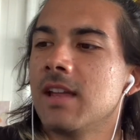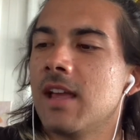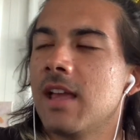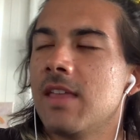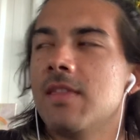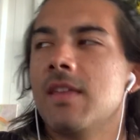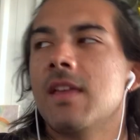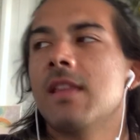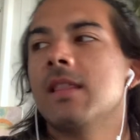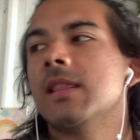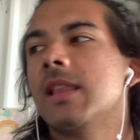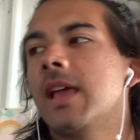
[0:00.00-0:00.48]
and
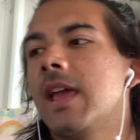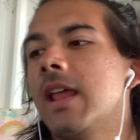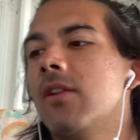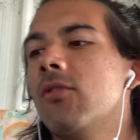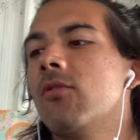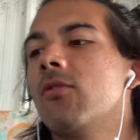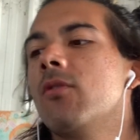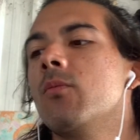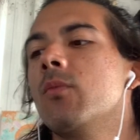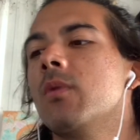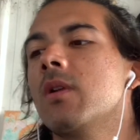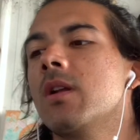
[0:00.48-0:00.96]
then later
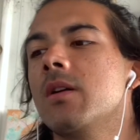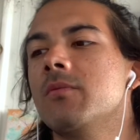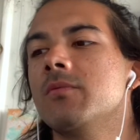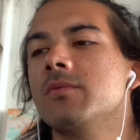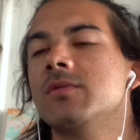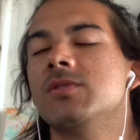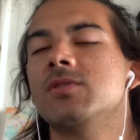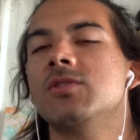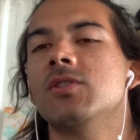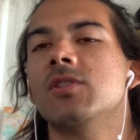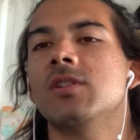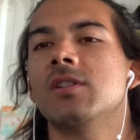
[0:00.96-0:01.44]
on when I
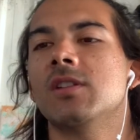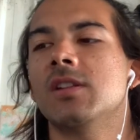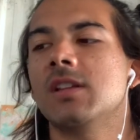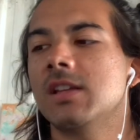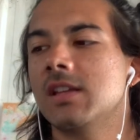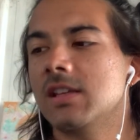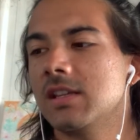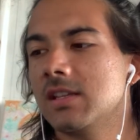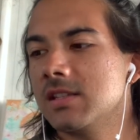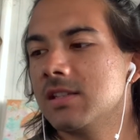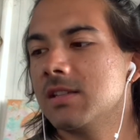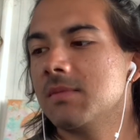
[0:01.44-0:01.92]
was
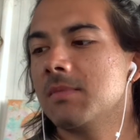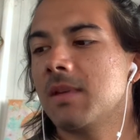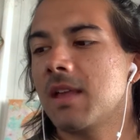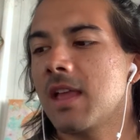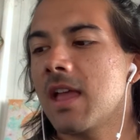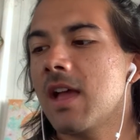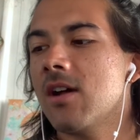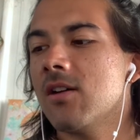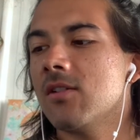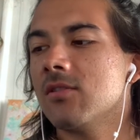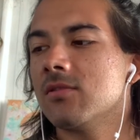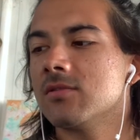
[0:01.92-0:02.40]
journaling and something
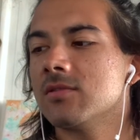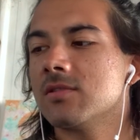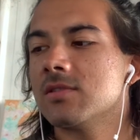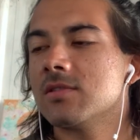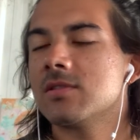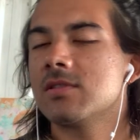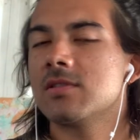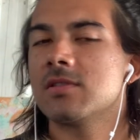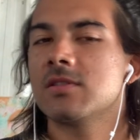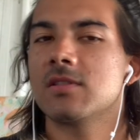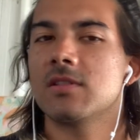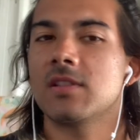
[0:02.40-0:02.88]

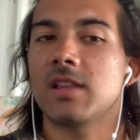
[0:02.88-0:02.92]
else,